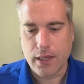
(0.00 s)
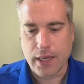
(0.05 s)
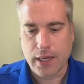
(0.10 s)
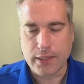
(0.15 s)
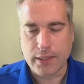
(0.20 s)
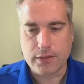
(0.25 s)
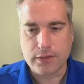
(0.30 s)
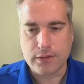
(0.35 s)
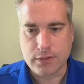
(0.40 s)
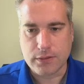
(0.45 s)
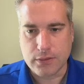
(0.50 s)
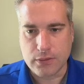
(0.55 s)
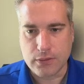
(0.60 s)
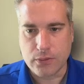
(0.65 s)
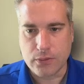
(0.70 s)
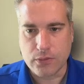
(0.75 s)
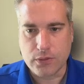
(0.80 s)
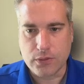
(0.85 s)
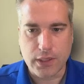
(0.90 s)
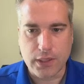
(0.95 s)
and
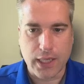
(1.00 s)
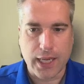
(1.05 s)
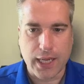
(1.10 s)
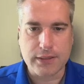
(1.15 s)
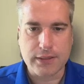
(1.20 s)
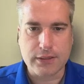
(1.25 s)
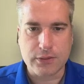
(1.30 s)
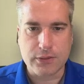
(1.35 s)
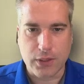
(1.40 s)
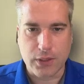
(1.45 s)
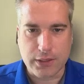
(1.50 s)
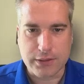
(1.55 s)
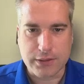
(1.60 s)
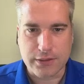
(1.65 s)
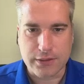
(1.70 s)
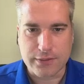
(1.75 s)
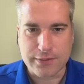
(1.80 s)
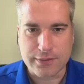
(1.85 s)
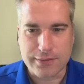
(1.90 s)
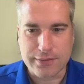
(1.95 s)
2, to ask
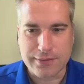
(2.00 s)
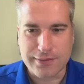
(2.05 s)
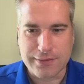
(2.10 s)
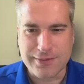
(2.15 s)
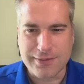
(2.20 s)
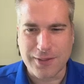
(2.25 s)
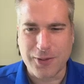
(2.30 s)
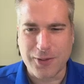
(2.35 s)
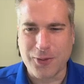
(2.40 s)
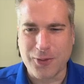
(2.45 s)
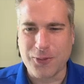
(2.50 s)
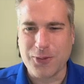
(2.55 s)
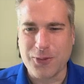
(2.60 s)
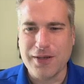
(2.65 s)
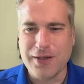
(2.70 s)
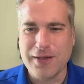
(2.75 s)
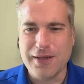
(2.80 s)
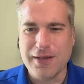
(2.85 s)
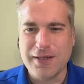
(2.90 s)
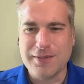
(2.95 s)
questions. So
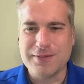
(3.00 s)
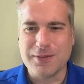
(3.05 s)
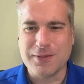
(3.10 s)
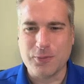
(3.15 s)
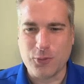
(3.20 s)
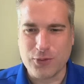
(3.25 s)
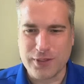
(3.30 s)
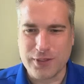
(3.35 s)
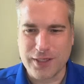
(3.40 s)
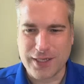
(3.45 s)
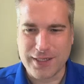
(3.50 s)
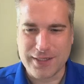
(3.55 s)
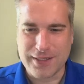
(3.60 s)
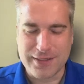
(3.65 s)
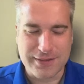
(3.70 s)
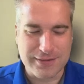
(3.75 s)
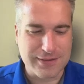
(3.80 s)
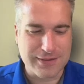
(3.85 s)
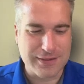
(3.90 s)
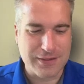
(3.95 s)
someone that
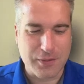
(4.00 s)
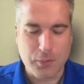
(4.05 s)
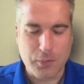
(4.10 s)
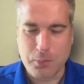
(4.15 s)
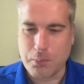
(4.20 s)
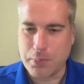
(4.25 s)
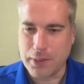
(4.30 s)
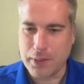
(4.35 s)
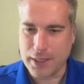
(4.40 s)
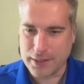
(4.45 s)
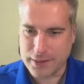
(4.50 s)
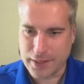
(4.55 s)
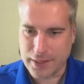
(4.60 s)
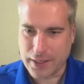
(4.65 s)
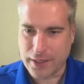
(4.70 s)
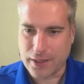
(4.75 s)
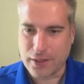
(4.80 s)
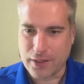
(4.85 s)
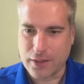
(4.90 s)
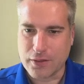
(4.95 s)
has been
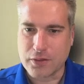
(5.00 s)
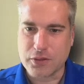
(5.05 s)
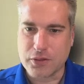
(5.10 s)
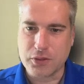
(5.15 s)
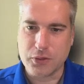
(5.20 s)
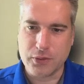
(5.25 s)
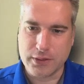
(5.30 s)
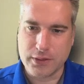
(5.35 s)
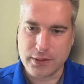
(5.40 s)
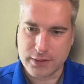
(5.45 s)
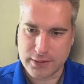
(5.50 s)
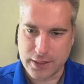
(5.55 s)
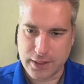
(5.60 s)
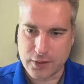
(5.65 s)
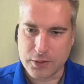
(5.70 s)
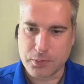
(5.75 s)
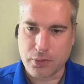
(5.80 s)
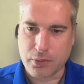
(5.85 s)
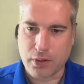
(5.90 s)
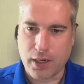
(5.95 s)
there doing the
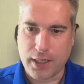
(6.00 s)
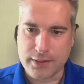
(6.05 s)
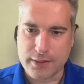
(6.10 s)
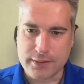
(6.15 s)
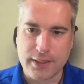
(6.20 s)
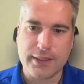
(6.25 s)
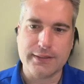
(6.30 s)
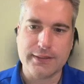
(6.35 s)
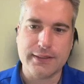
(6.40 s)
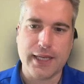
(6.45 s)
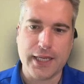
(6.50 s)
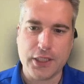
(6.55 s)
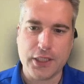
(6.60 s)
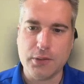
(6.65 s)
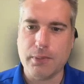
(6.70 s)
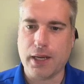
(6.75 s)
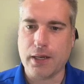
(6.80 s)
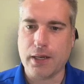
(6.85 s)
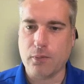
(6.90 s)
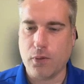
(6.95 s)
sales process, hey, you
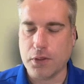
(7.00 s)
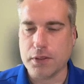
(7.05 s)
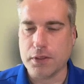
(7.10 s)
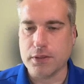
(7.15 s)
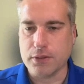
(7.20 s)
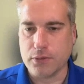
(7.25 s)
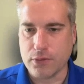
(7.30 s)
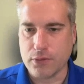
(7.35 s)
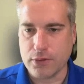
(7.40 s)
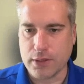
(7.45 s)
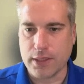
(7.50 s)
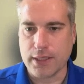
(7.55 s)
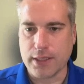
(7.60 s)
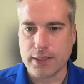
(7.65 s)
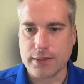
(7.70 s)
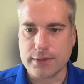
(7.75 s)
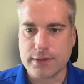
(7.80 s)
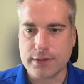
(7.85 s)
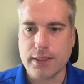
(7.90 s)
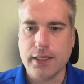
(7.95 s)
might want to do
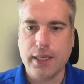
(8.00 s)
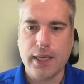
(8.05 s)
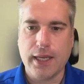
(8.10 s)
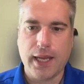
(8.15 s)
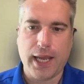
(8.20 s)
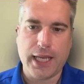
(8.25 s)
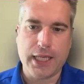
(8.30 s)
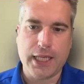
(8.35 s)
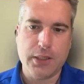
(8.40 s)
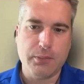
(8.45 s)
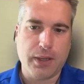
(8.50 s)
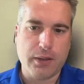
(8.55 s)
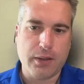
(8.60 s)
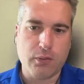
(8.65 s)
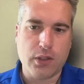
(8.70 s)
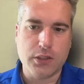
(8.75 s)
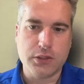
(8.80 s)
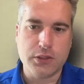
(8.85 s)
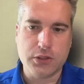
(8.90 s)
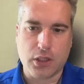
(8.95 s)
this. Hey, you might
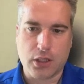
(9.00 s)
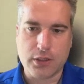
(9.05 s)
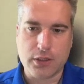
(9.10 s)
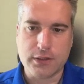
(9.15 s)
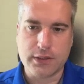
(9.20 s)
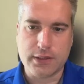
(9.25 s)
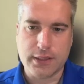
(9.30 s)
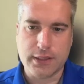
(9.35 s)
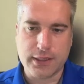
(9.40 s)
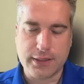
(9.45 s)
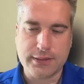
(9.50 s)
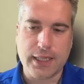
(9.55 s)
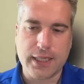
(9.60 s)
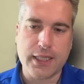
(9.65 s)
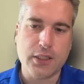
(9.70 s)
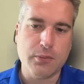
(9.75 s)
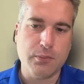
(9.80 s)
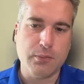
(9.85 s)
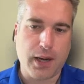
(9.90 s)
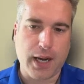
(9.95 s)
want to charge this. Hey,
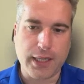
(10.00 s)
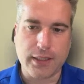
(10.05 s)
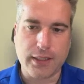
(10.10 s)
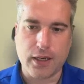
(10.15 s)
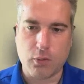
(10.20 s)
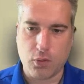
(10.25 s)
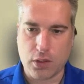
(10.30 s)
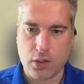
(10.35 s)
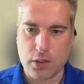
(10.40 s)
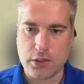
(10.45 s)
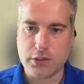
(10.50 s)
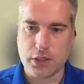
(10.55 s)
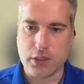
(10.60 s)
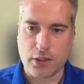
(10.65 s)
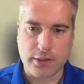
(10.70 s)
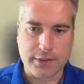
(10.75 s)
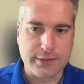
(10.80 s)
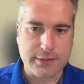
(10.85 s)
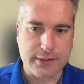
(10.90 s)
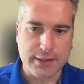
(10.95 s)
you might not want to
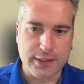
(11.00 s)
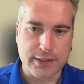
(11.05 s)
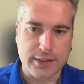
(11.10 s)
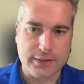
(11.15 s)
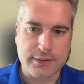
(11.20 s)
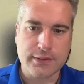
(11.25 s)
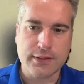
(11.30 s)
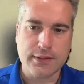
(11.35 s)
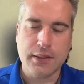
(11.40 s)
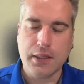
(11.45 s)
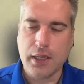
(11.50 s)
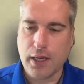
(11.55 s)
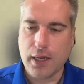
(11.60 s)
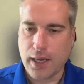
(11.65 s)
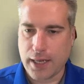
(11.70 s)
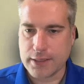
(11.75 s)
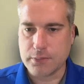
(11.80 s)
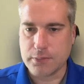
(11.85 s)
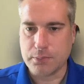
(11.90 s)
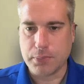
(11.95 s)
charge this,
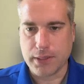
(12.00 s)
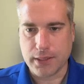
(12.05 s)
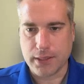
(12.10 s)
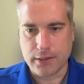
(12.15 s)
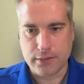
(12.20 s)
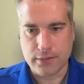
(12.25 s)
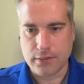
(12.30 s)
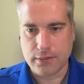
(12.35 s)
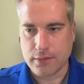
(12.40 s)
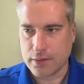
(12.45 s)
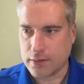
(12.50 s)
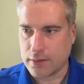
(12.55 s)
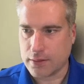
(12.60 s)
has been,